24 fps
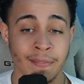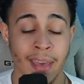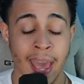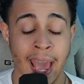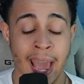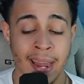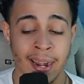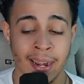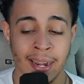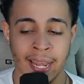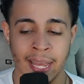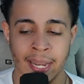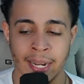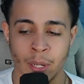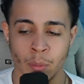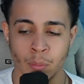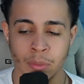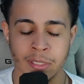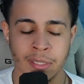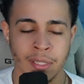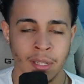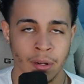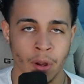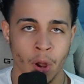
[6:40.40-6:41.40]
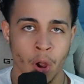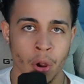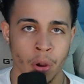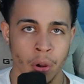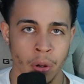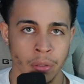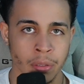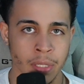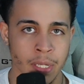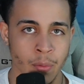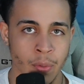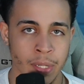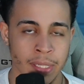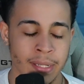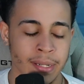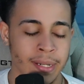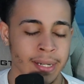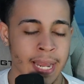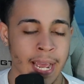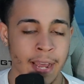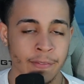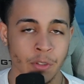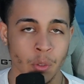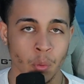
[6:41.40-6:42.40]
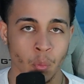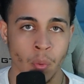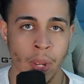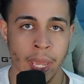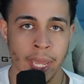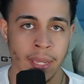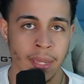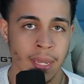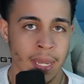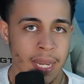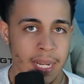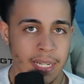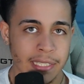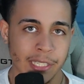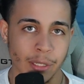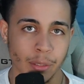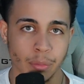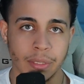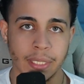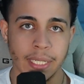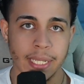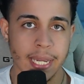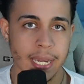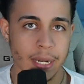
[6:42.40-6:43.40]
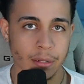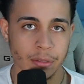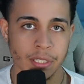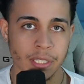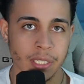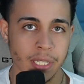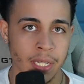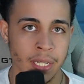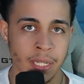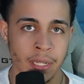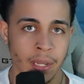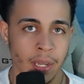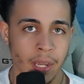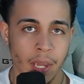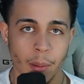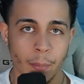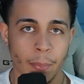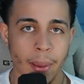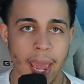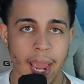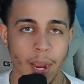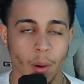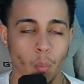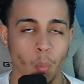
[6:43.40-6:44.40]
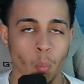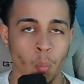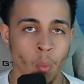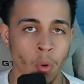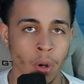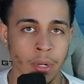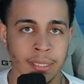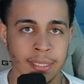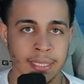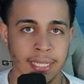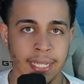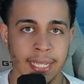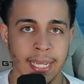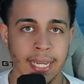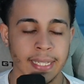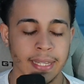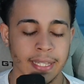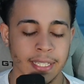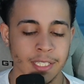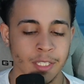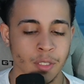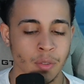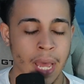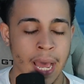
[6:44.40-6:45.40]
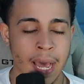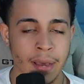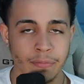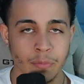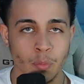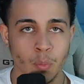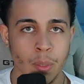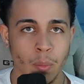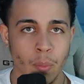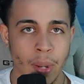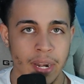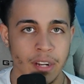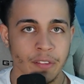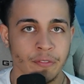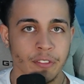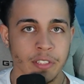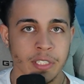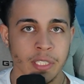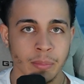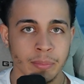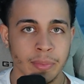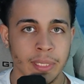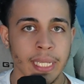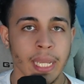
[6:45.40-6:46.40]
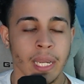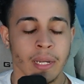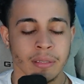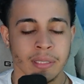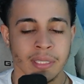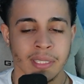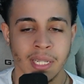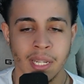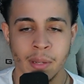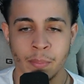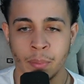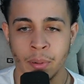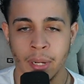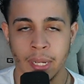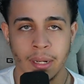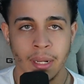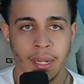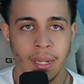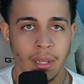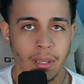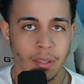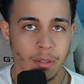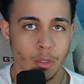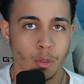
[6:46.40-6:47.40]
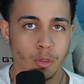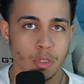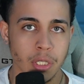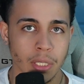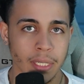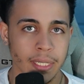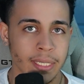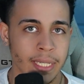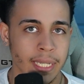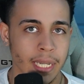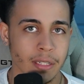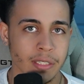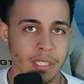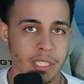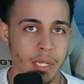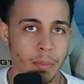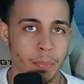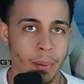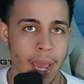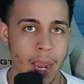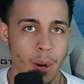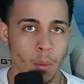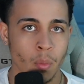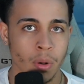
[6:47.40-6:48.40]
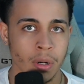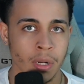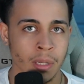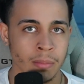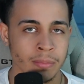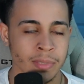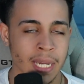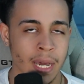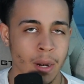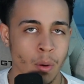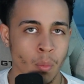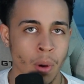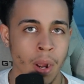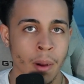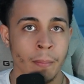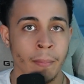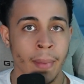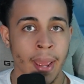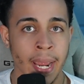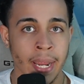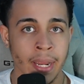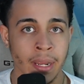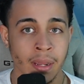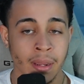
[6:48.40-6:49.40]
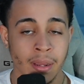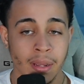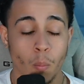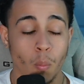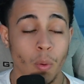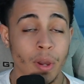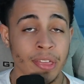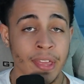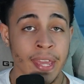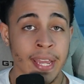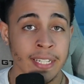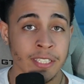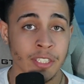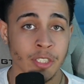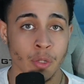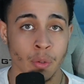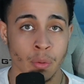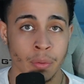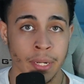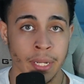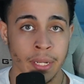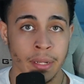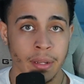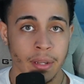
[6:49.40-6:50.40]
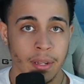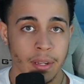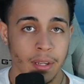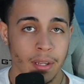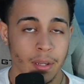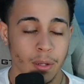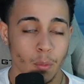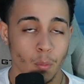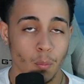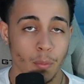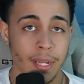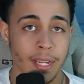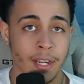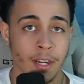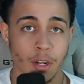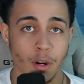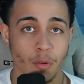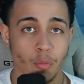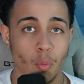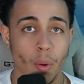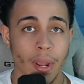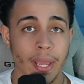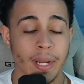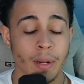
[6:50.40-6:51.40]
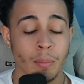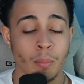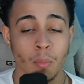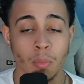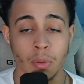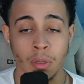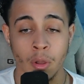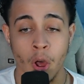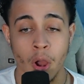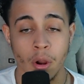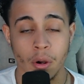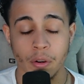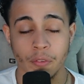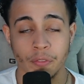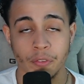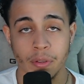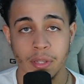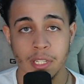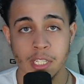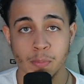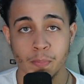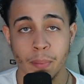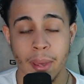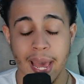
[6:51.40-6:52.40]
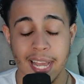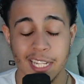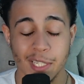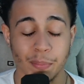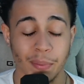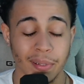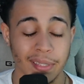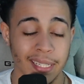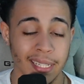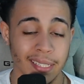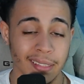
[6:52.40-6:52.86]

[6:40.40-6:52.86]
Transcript: added, and it was done early. We didn't have to wait till DLC Pack 1 to get this. We waited for some DLC, but usually DLC Pack 1 comes out around May. With history, we could have waited longer for this patch, but they